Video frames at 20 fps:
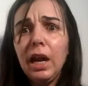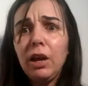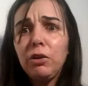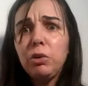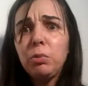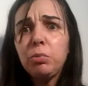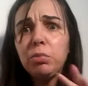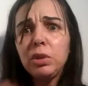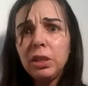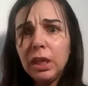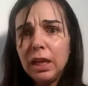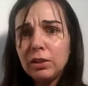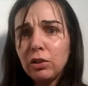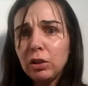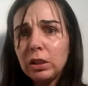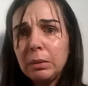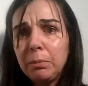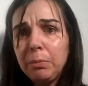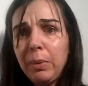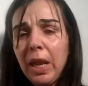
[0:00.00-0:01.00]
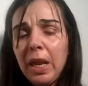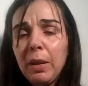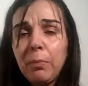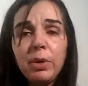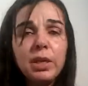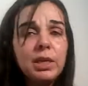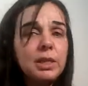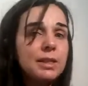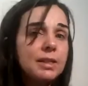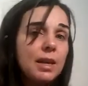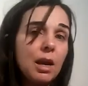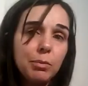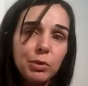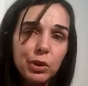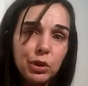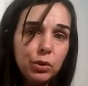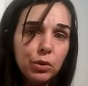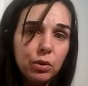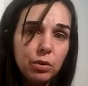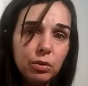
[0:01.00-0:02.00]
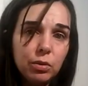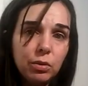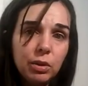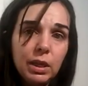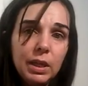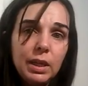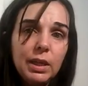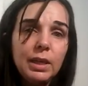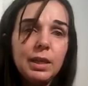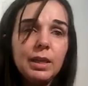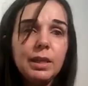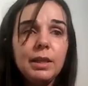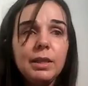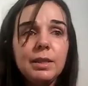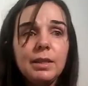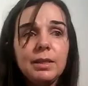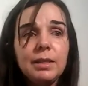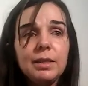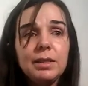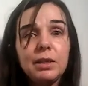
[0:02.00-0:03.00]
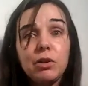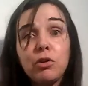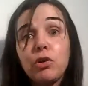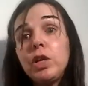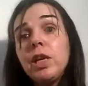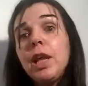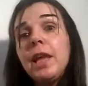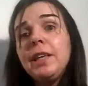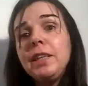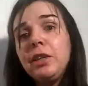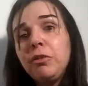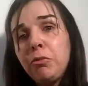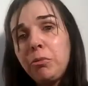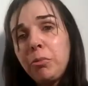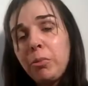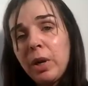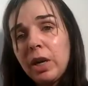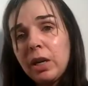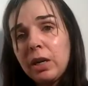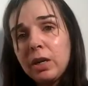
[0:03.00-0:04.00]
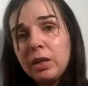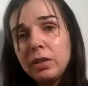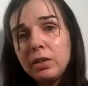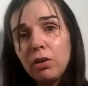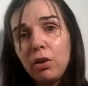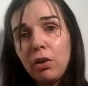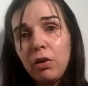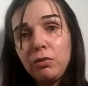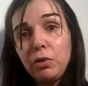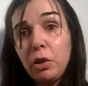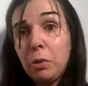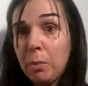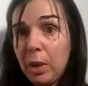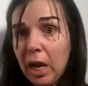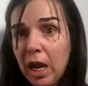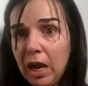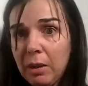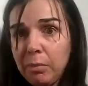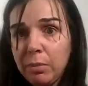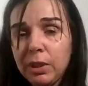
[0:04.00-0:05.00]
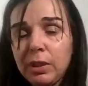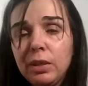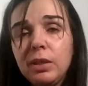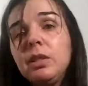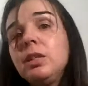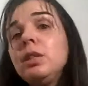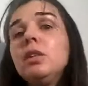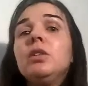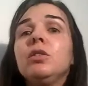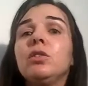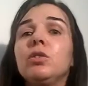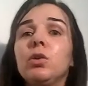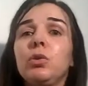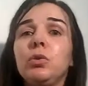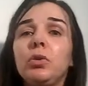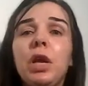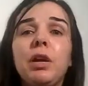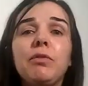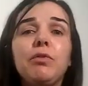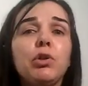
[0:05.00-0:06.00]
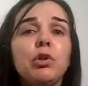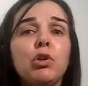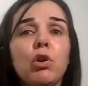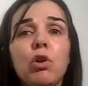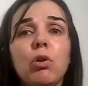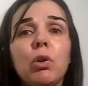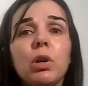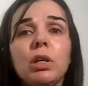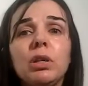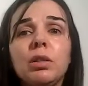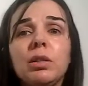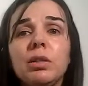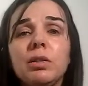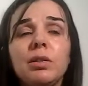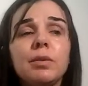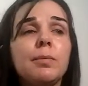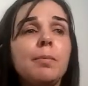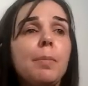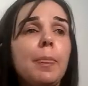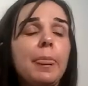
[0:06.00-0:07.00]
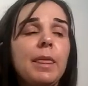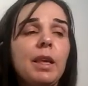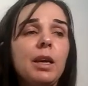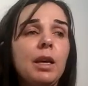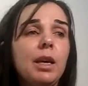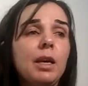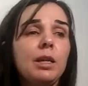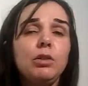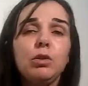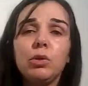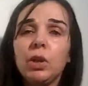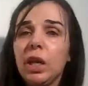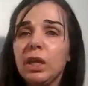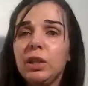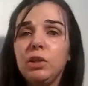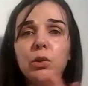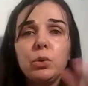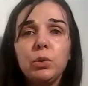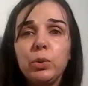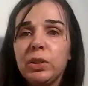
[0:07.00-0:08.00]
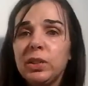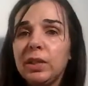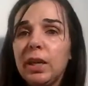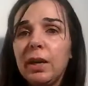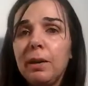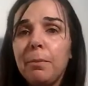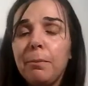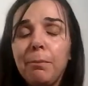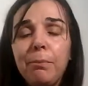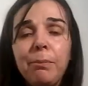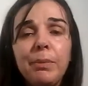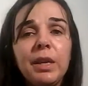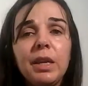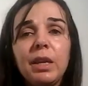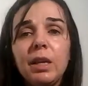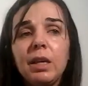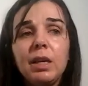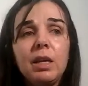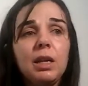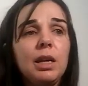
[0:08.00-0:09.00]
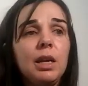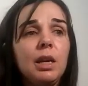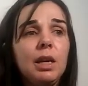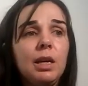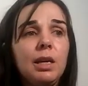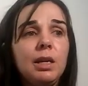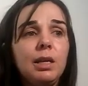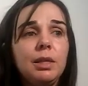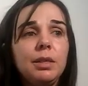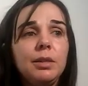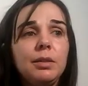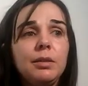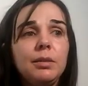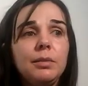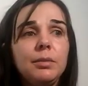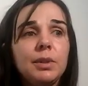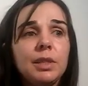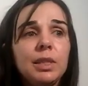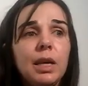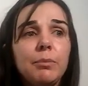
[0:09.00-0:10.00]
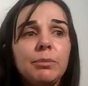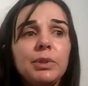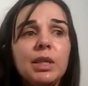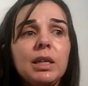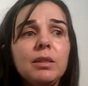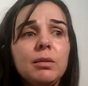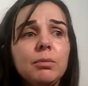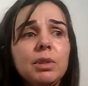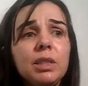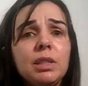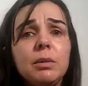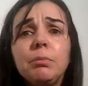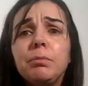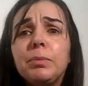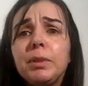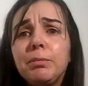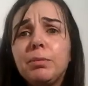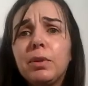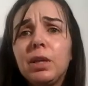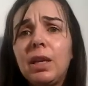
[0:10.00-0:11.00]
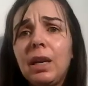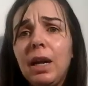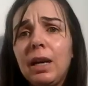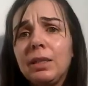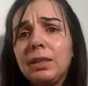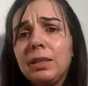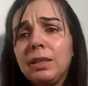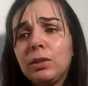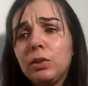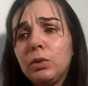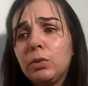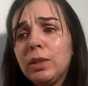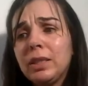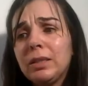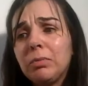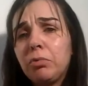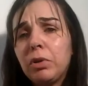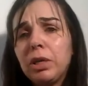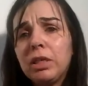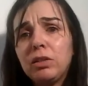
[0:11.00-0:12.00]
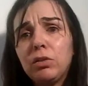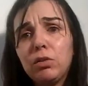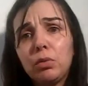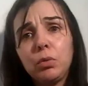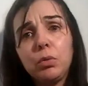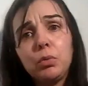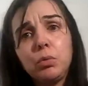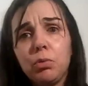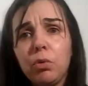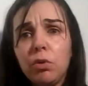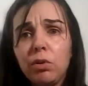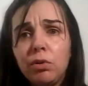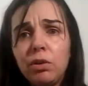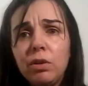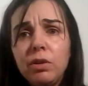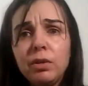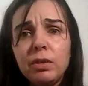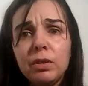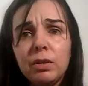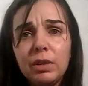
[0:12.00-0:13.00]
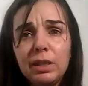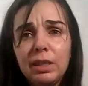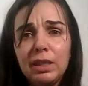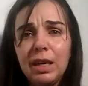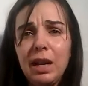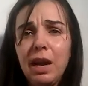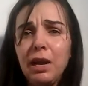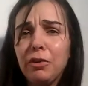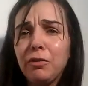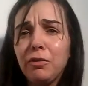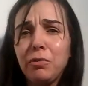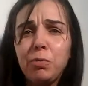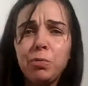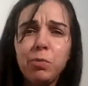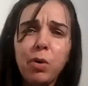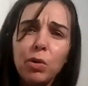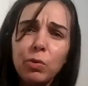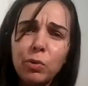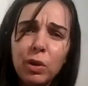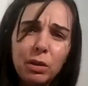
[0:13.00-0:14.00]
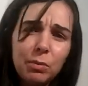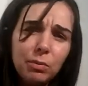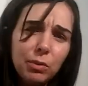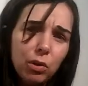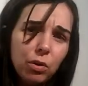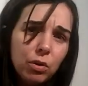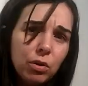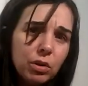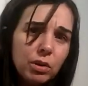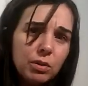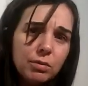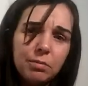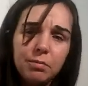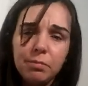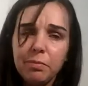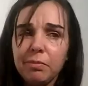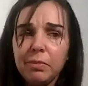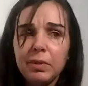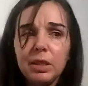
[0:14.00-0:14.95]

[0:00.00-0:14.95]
how you put that on the paper is up to you. It's the creative part of your map. So you have your colors and you can use them, and sometimes some people like to express through words in a kind of poem, or